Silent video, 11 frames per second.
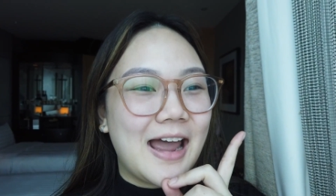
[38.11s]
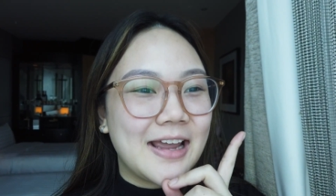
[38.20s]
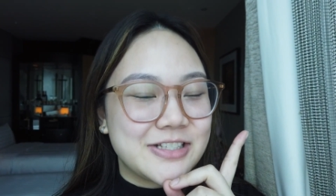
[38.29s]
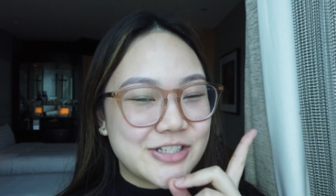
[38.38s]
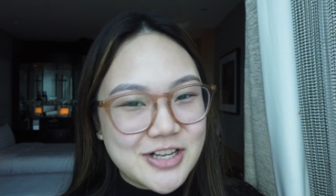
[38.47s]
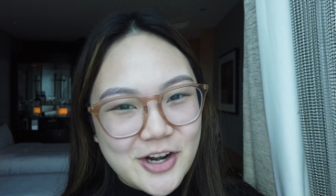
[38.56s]

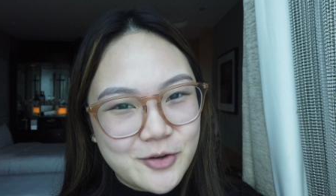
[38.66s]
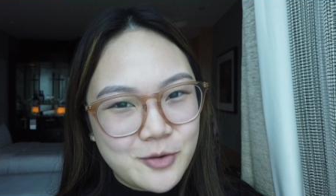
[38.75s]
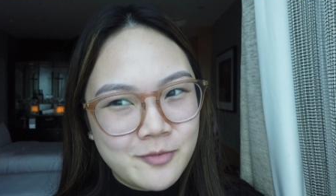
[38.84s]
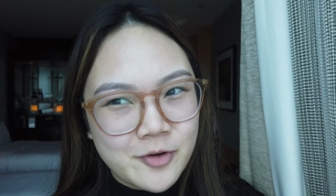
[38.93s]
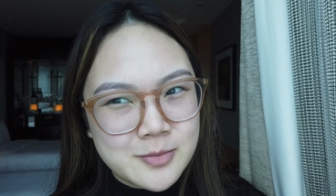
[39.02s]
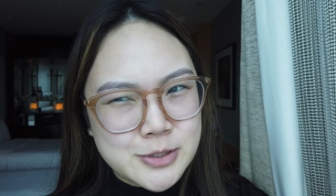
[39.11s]
I just got
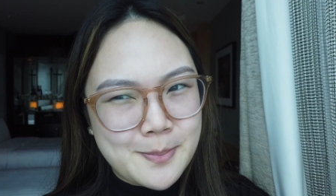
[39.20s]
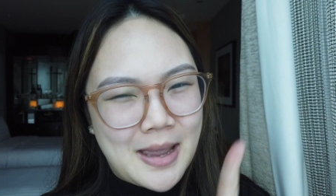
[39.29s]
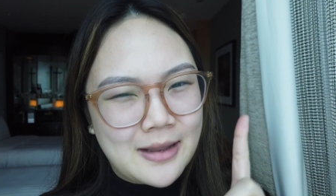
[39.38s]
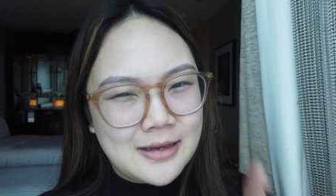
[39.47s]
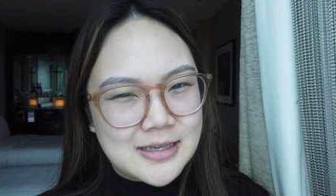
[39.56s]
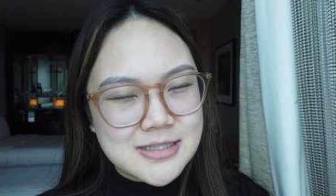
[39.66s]
home from
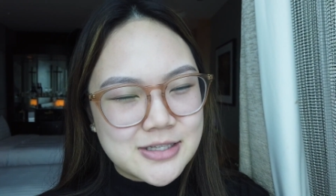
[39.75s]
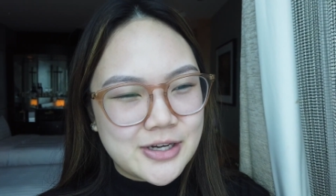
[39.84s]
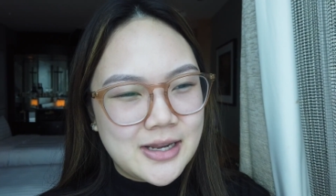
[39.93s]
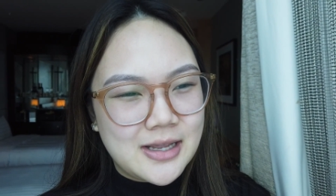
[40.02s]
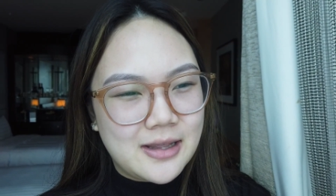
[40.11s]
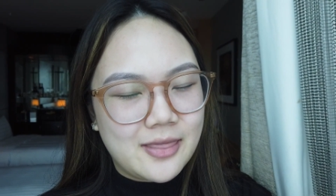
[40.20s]
Japan
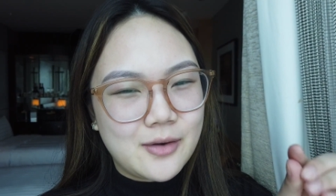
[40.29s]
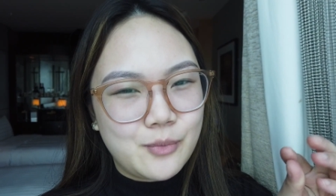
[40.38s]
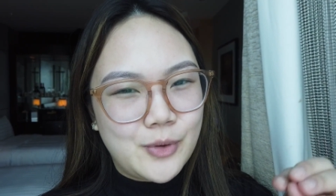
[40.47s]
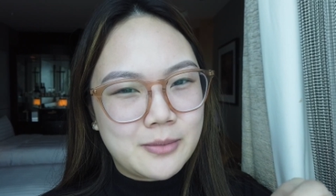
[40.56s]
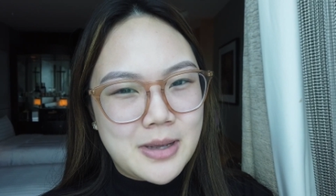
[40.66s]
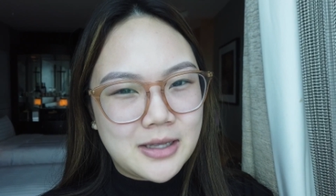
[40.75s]
yesterday and then
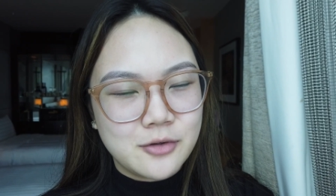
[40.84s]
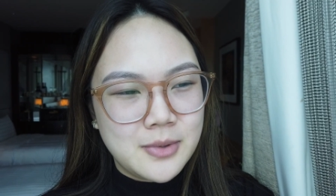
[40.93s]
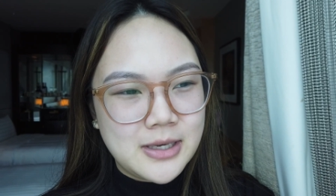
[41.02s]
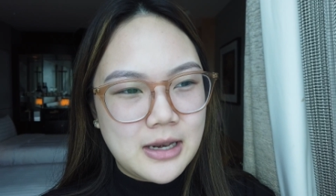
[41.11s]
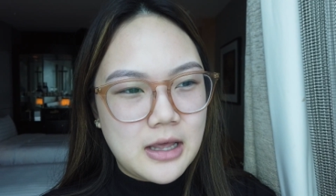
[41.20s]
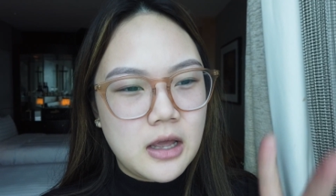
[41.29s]
went back to
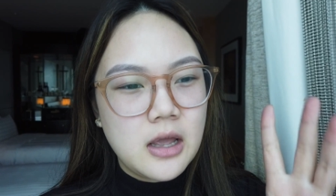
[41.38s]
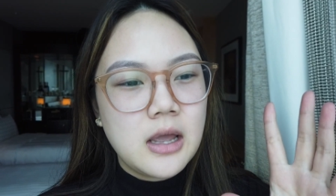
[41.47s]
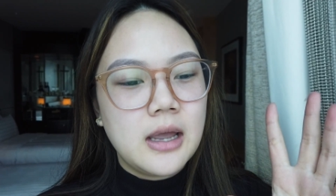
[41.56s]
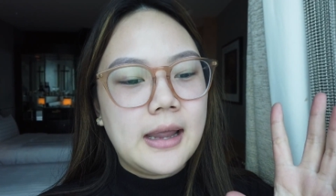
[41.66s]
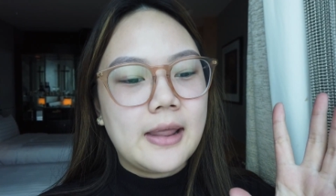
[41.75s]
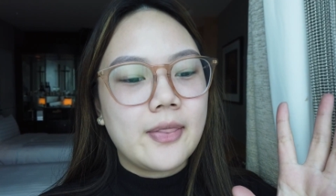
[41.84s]
Manila,
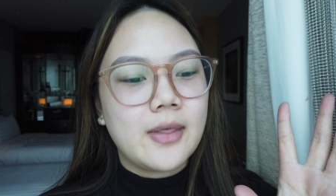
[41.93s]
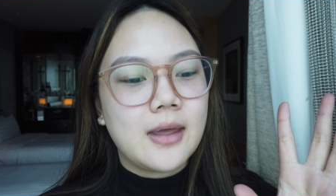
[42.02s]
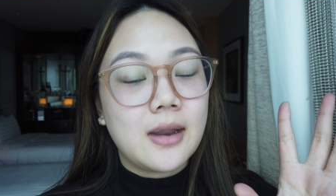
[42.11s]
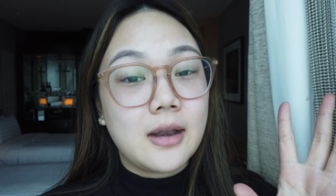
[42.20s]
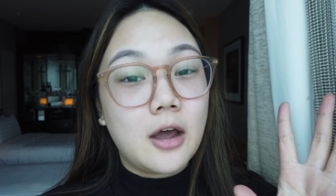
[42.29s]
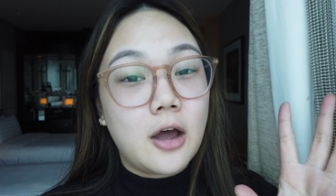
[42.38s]
and
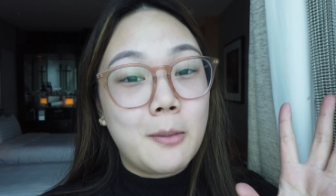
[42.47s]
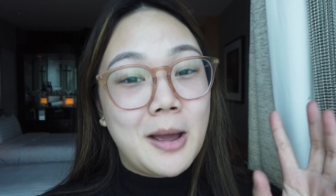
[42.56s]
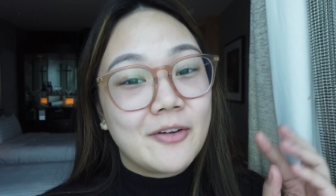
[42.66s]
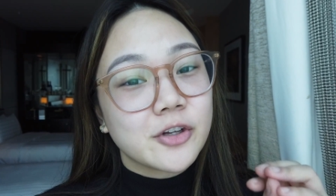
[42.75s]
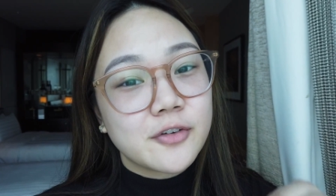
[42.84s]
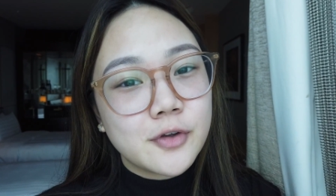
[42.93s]
then um,
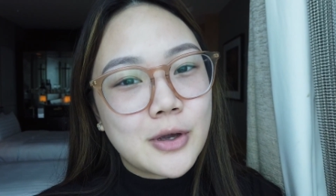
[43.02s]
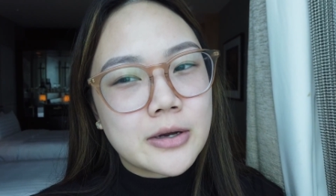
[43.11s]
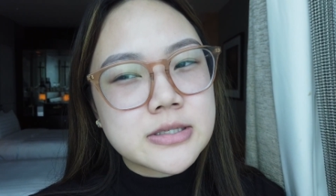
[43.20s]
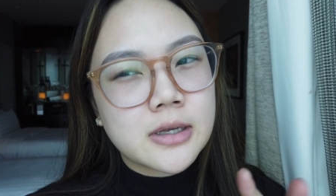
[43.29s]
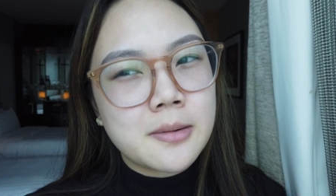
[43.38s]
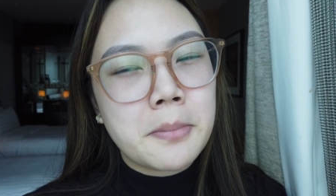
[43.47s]
after a few
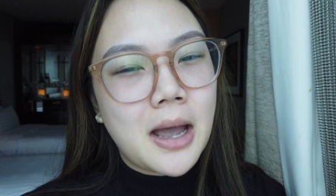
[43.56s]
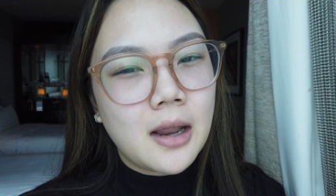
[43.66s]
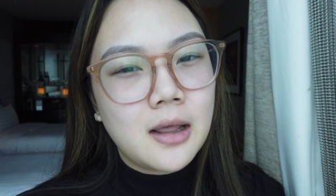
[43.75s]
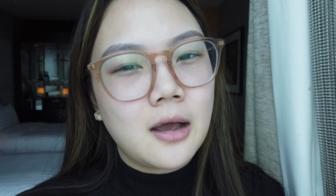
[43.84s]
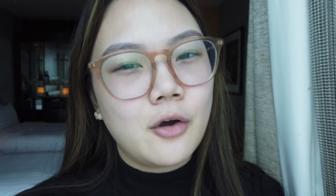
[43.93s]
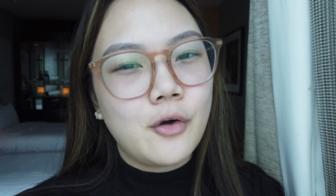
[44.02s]
hours nag-impake
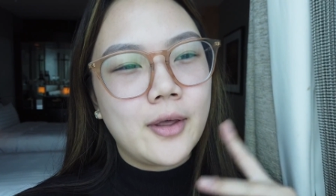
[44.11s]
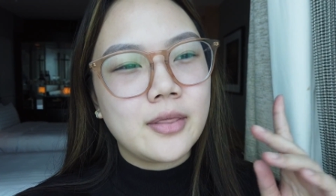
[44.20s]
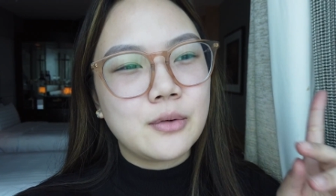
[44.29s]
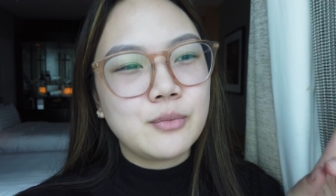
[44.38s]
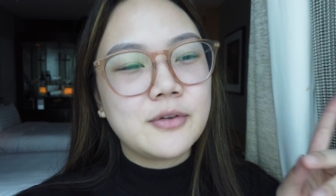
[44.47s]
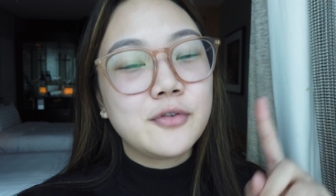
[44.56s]
lang ako, and
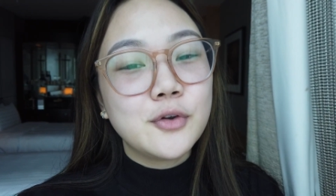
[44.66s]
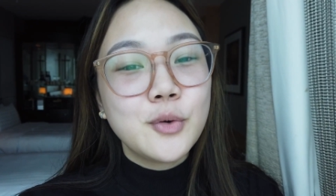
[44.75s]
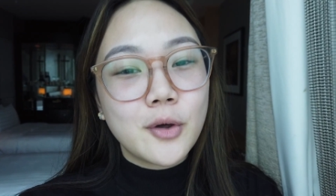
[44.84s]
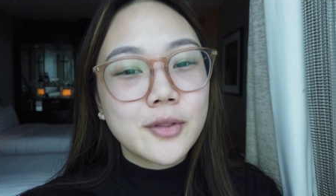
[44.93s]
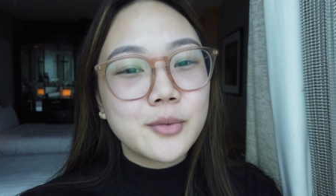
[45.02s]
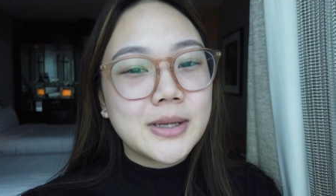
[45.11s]
then we
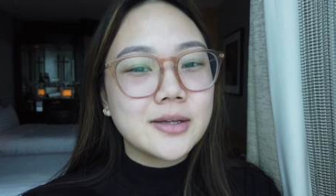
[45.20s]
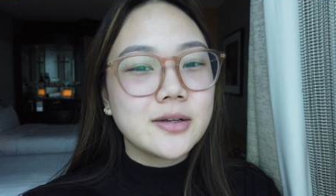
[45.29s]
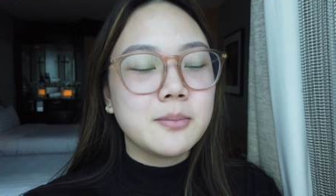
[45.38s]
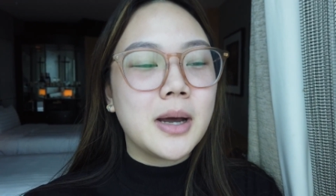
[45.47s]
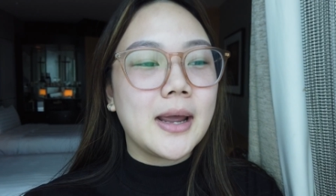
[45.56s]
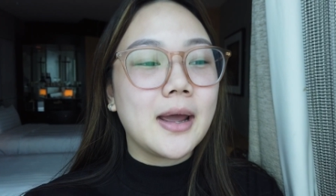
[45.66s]
flew all the way to
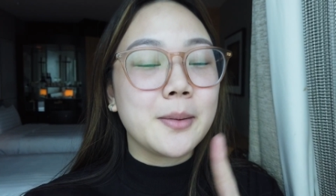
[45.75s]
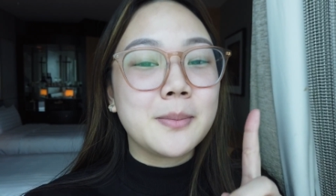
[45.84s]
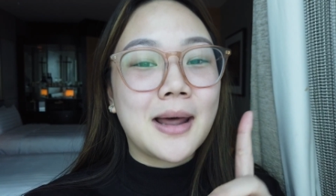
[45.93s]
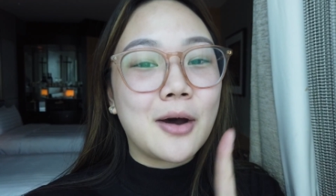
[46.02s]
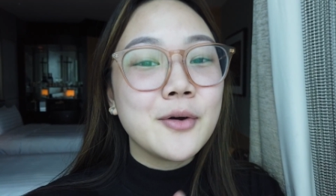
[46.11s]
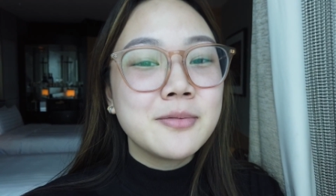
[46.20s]
Dubai. I'm
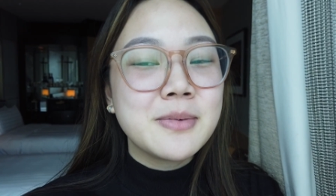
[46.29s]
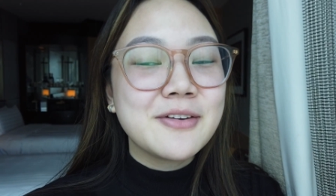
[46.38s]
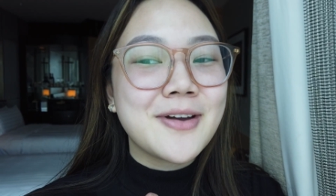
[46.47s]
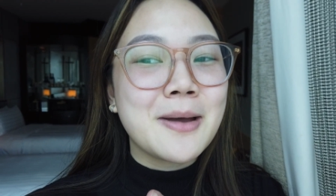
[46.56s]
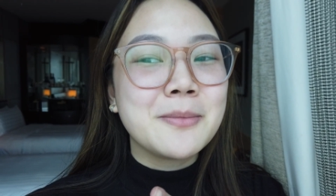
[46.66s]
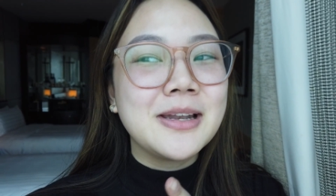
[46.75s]
now with my
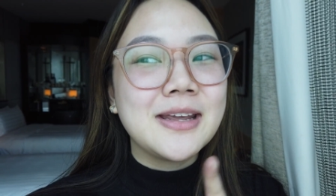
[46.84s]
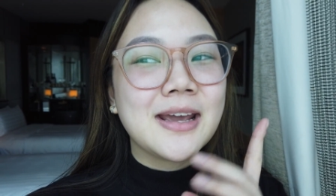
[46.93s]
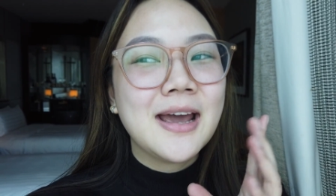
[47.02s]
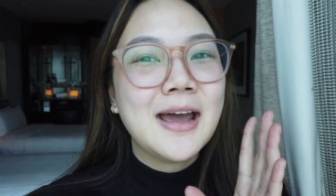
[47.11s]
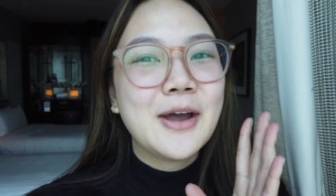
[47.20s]
family.